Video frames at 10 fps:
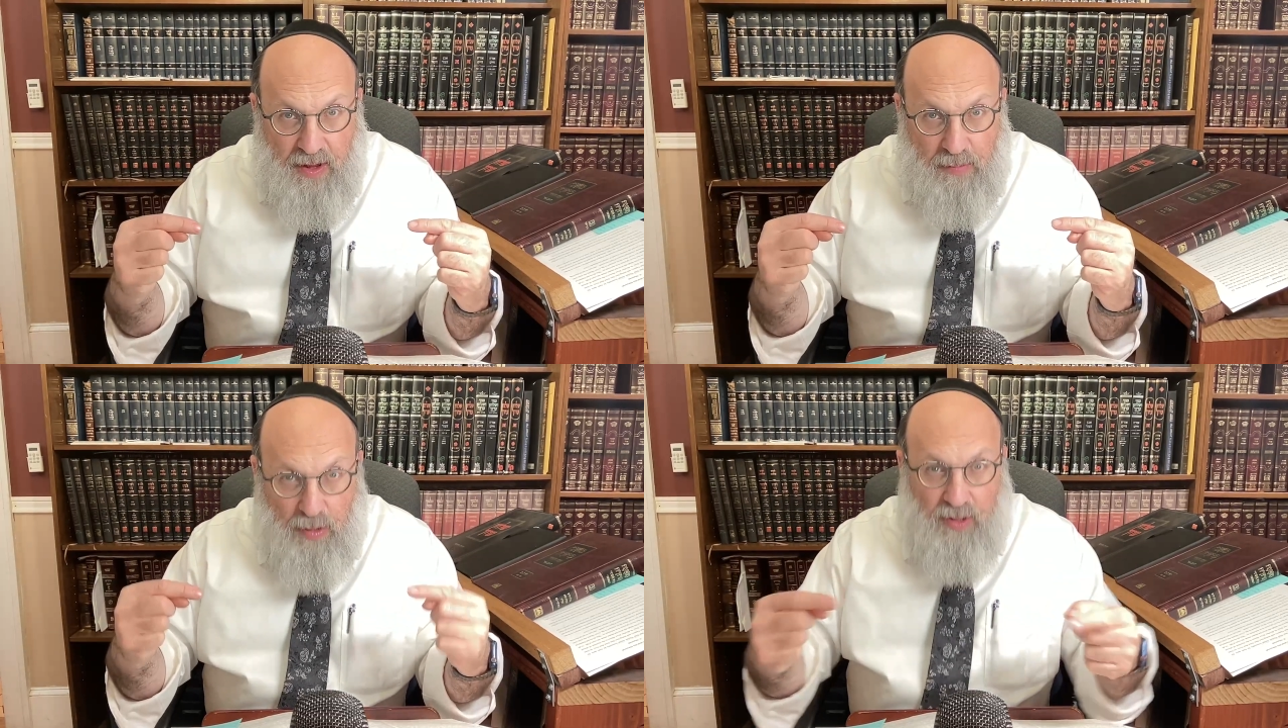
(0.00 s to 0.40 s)

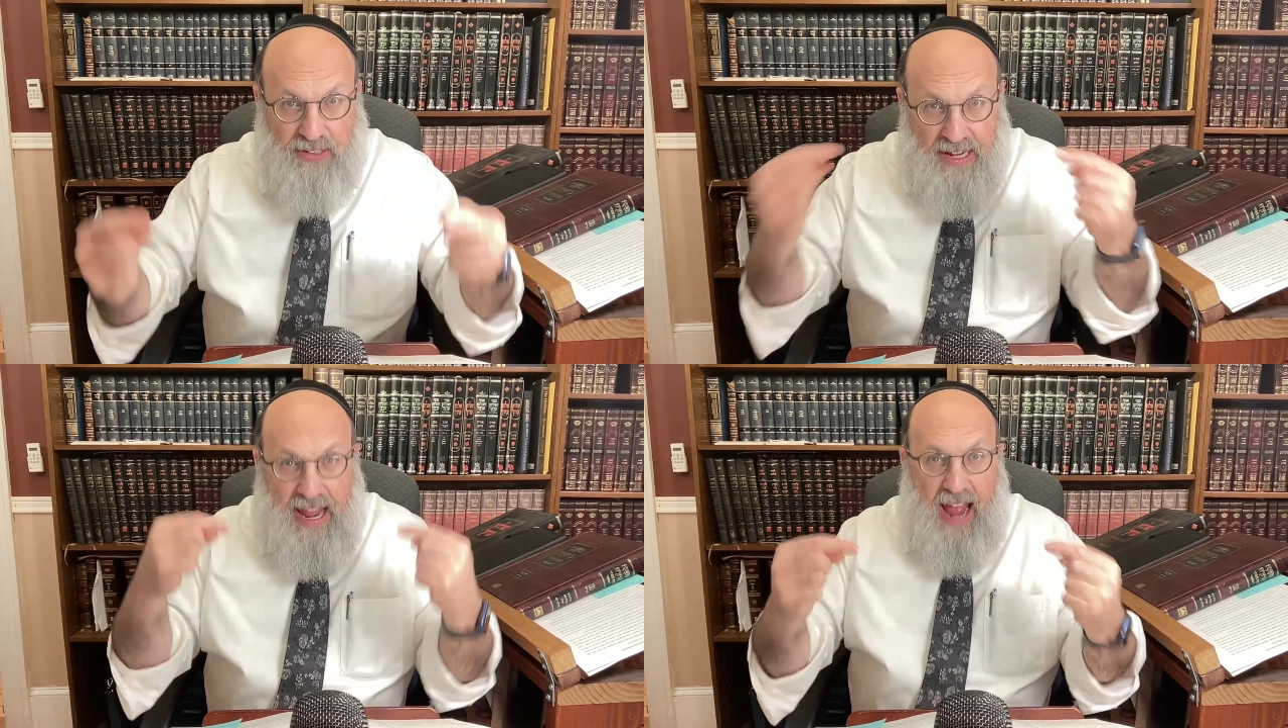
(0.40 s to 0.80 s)
because
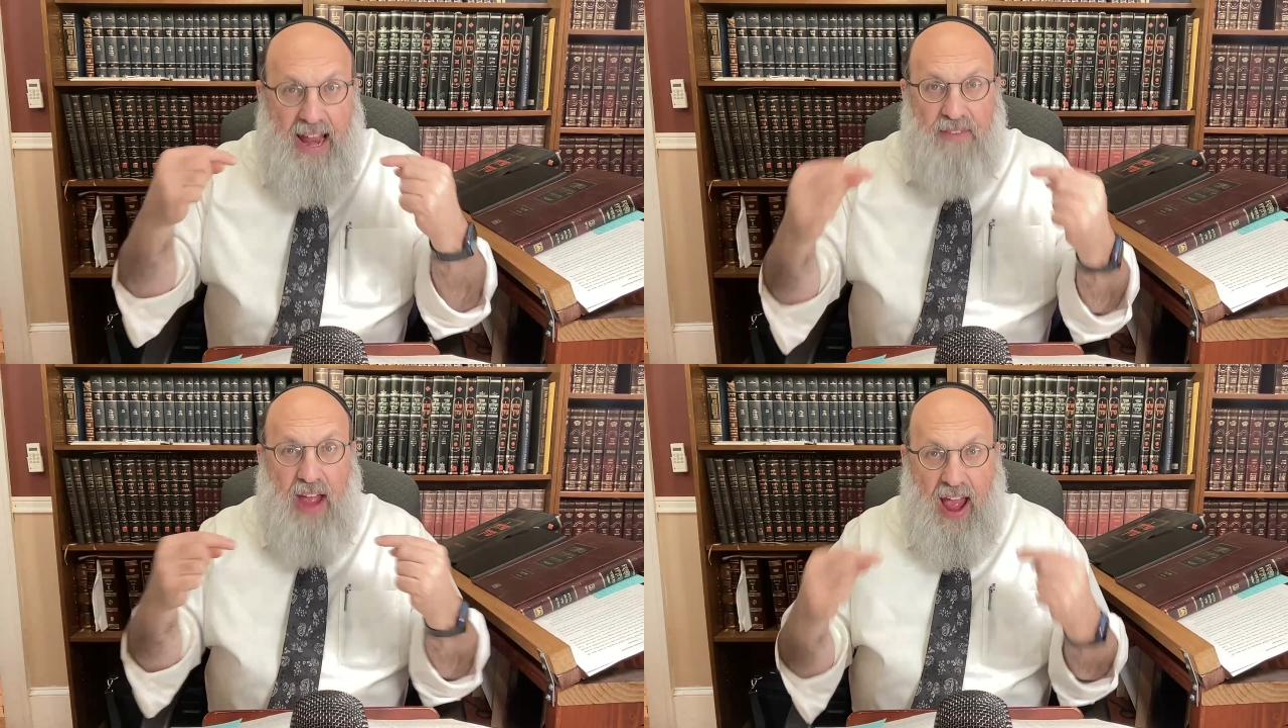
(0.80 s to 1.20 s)
I can't
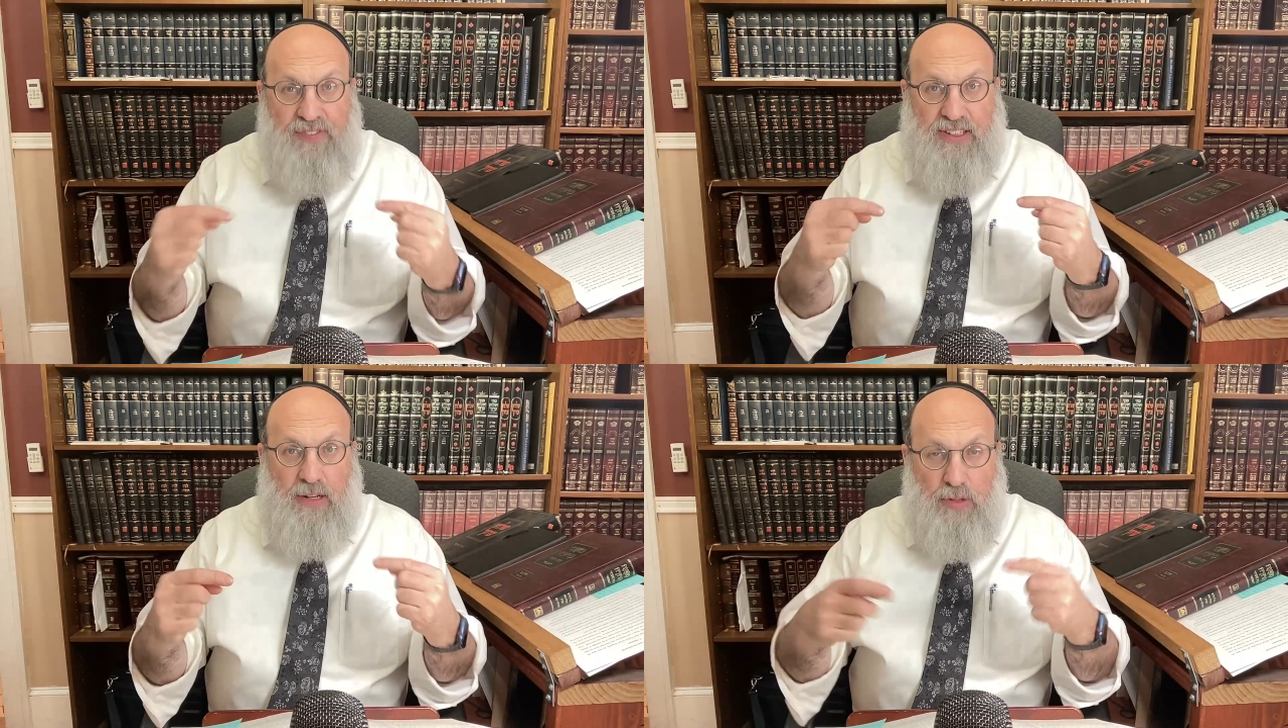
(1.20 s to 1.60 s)
have a
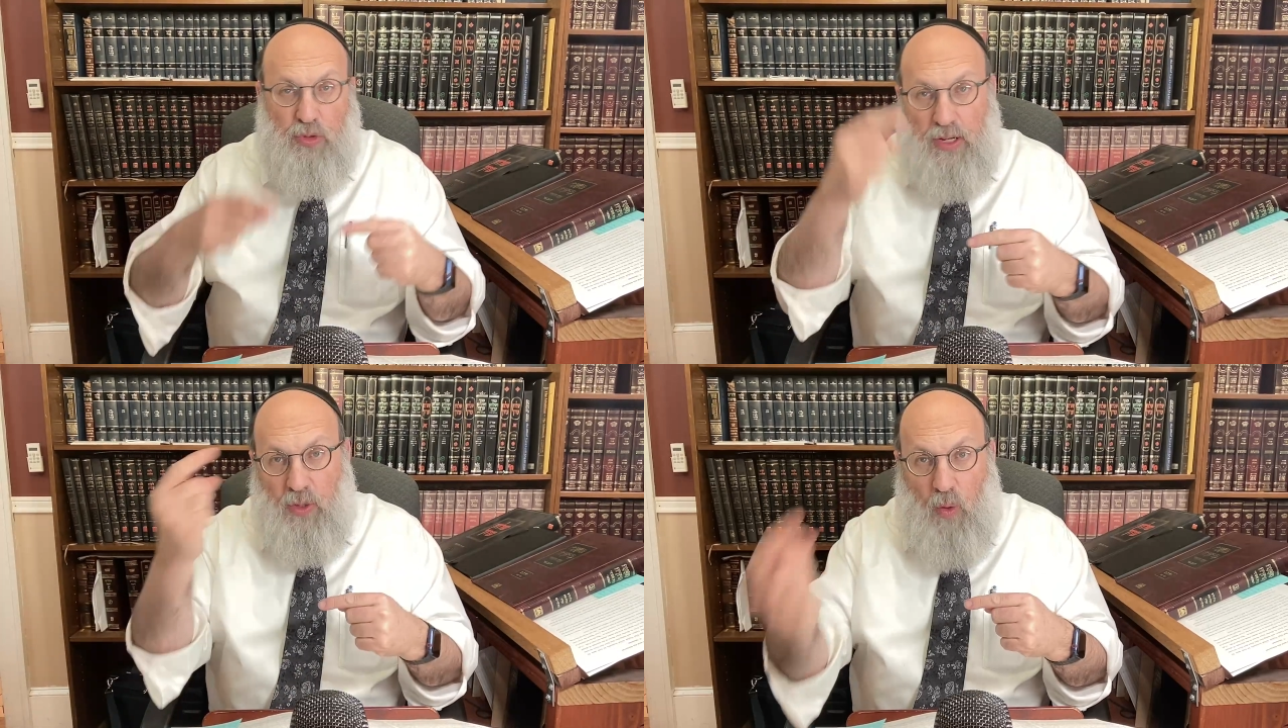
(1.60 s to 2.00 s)
hefsek
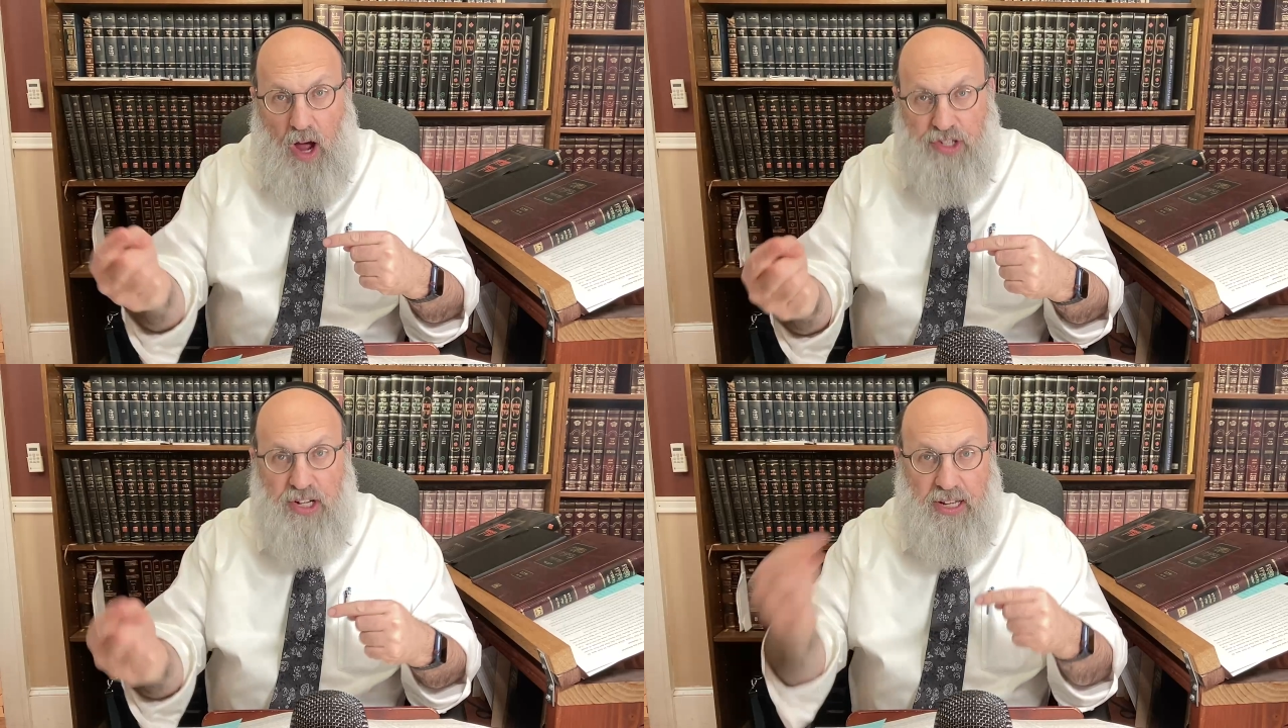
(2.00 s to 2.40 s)
between the
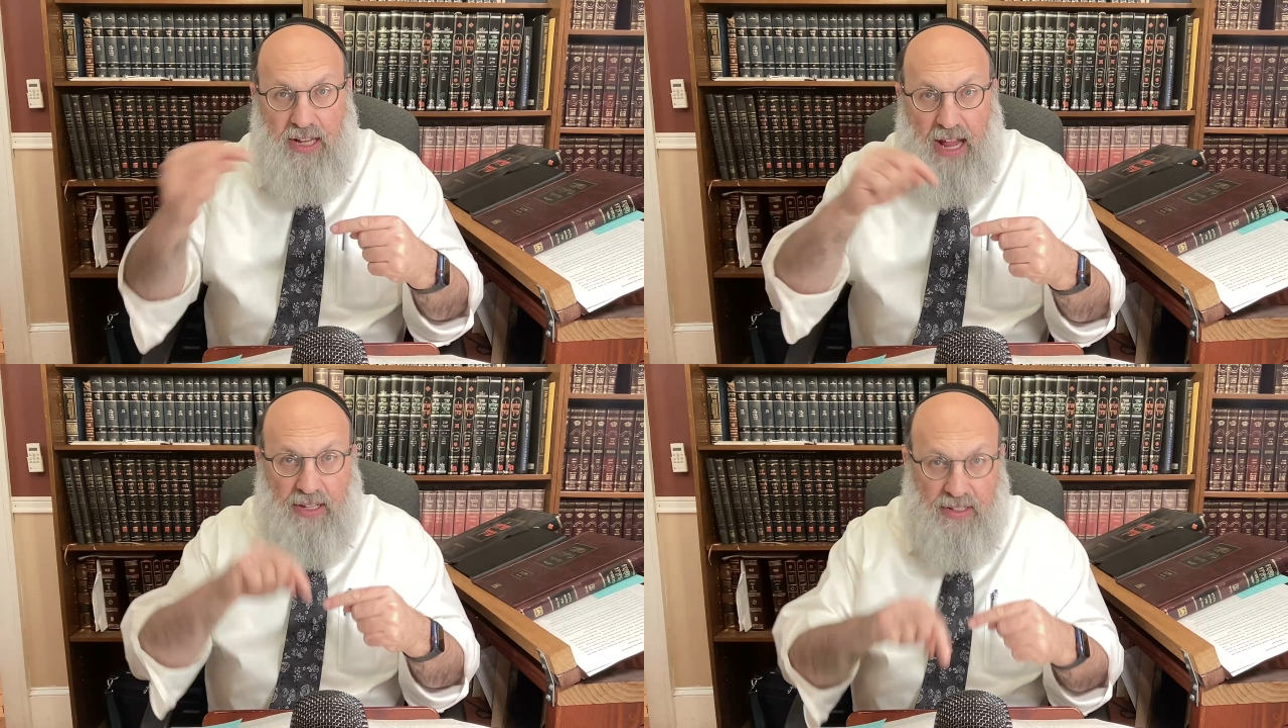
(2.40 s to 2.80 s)
washing and
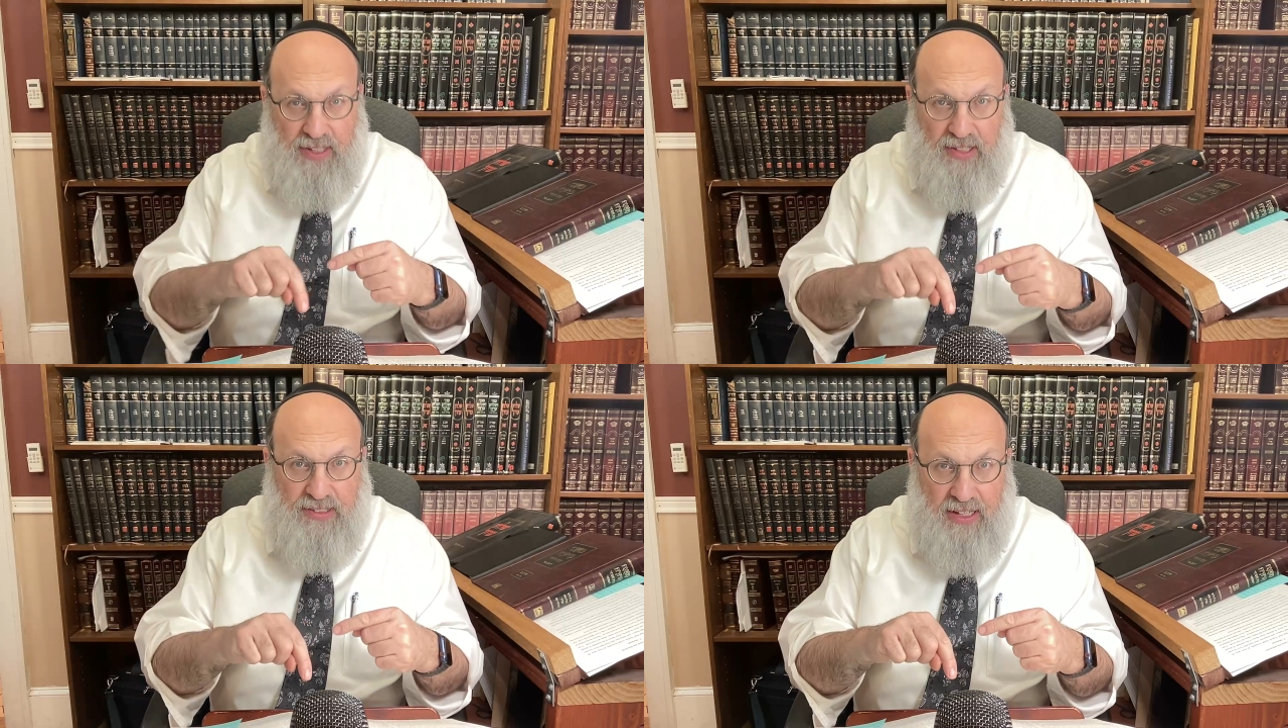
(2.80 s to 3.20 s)
the Al
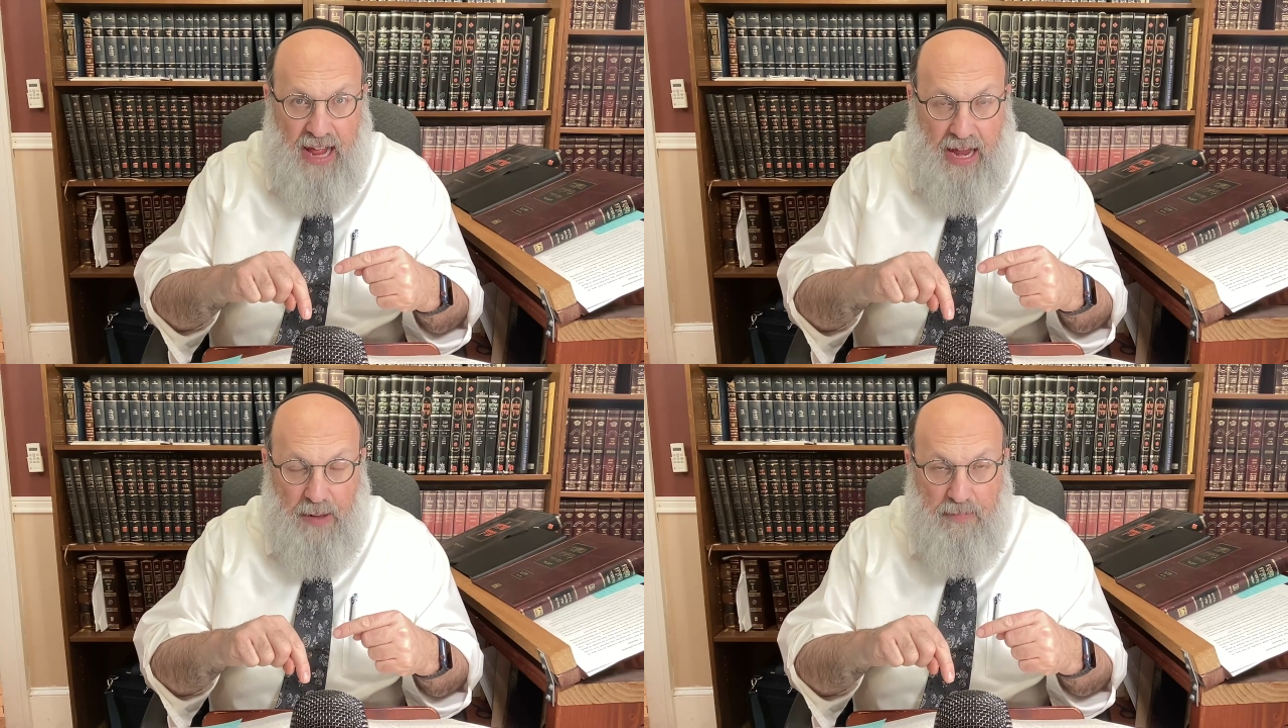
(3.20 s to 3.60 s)
Netillas
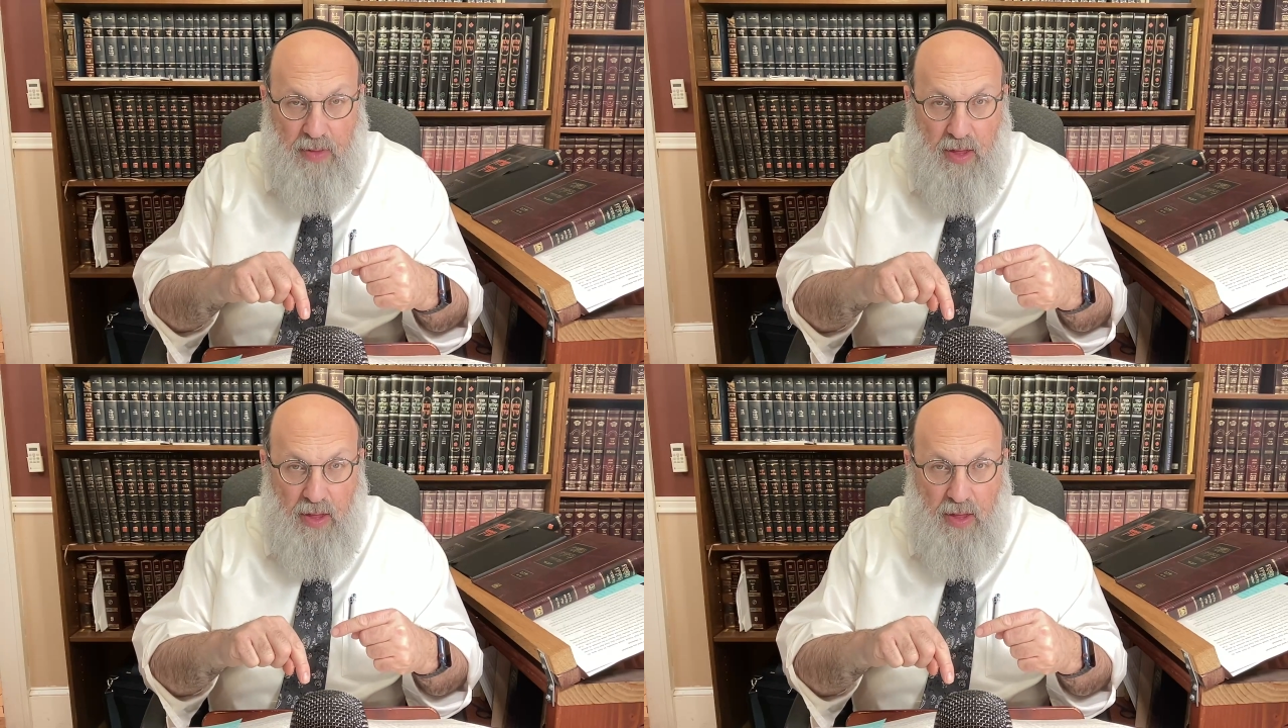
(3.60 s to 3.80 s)
Yadayim.